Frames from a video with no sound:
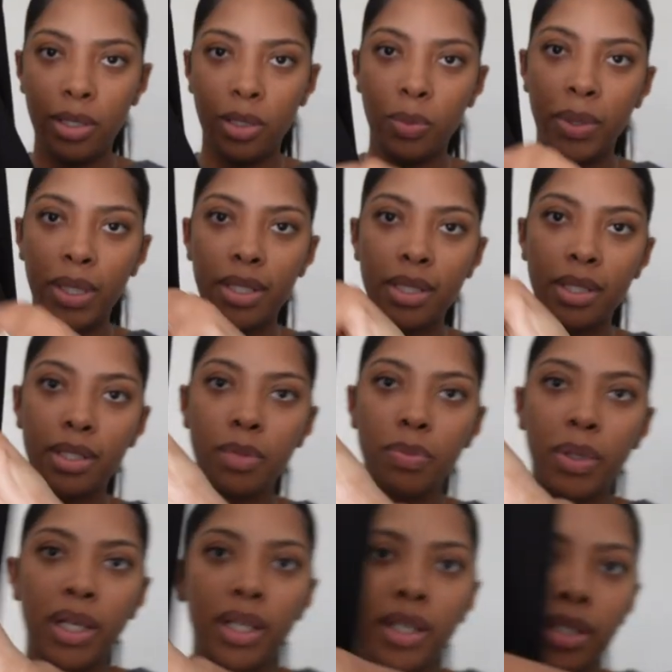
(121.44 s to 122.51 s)
two pieces,
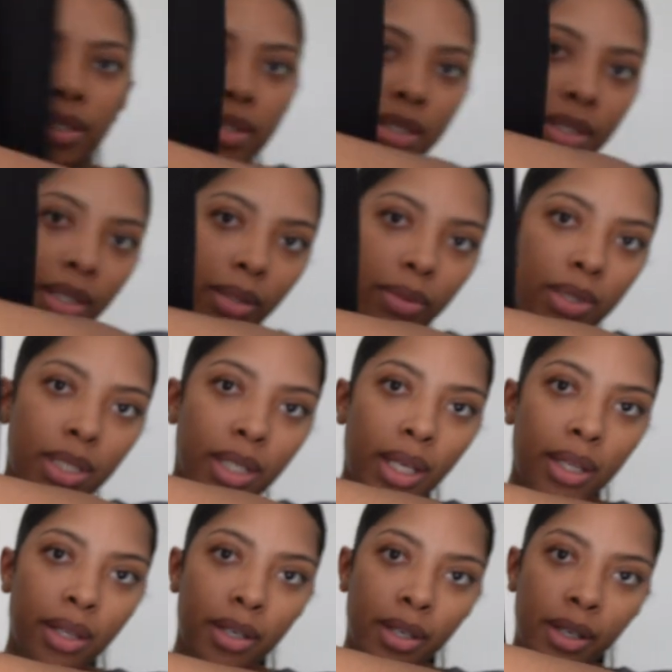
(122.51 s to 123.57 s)
but it's sewn
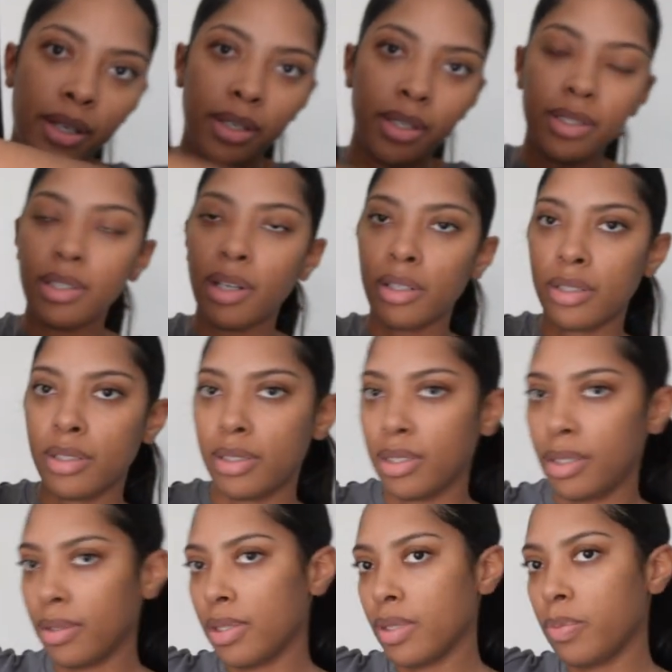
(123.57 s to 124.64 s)
together. It's hard to
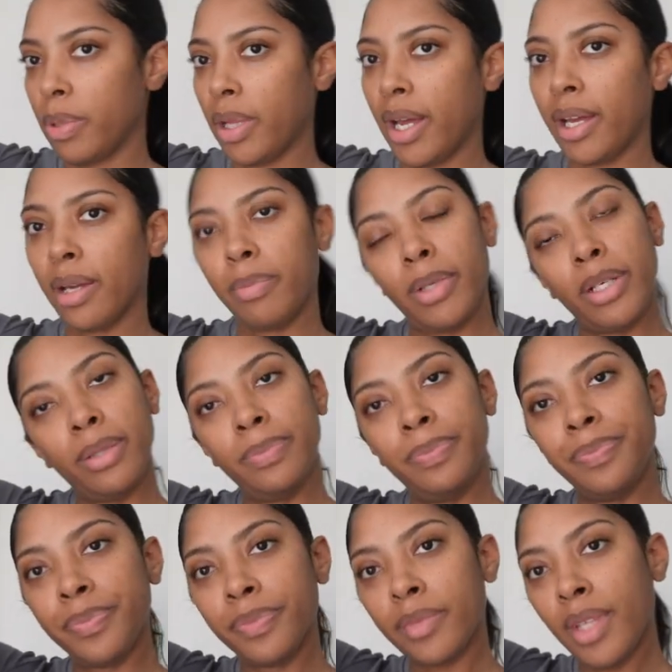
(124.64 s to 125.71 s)
show this black, but
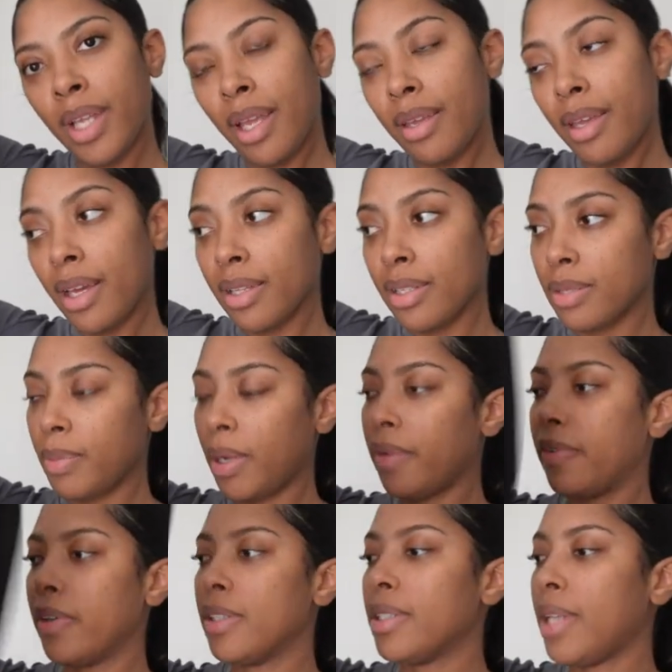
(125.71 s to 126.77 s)
yeah, this is my
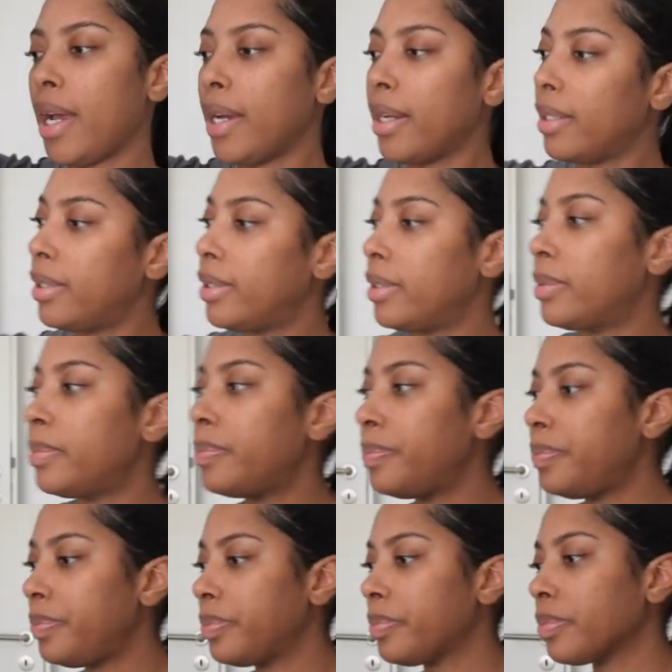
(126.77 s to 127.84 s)
first item.
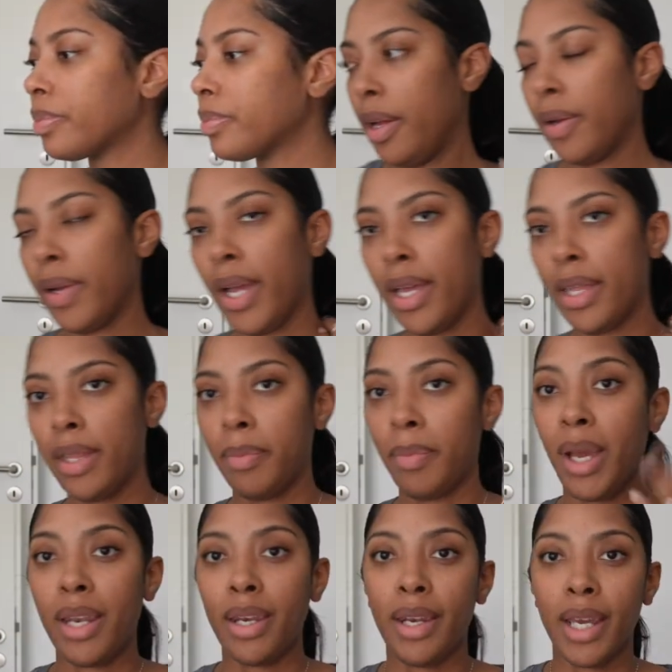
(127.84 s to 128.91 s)
Okay, and then
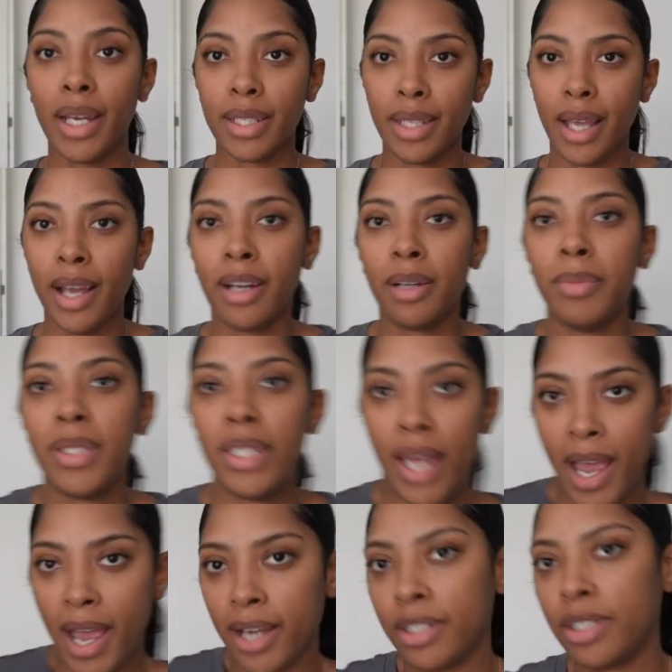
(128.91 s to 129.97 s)
my next item is
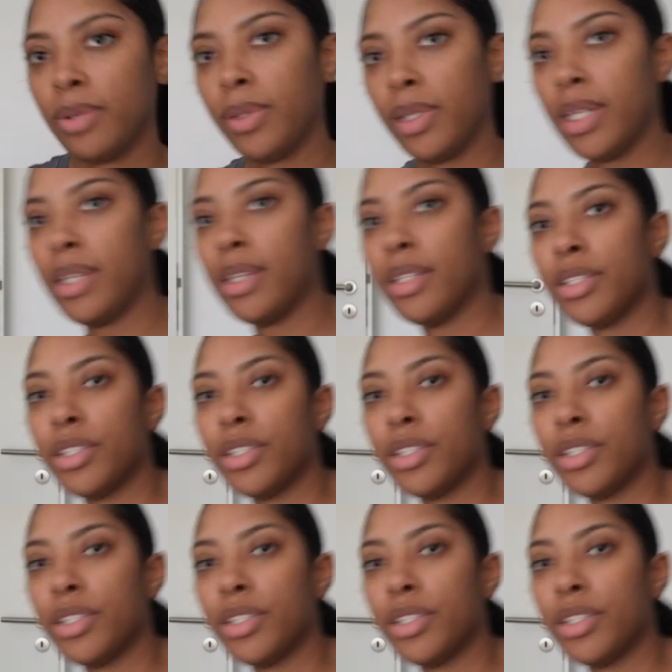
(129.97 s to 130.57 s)
actually this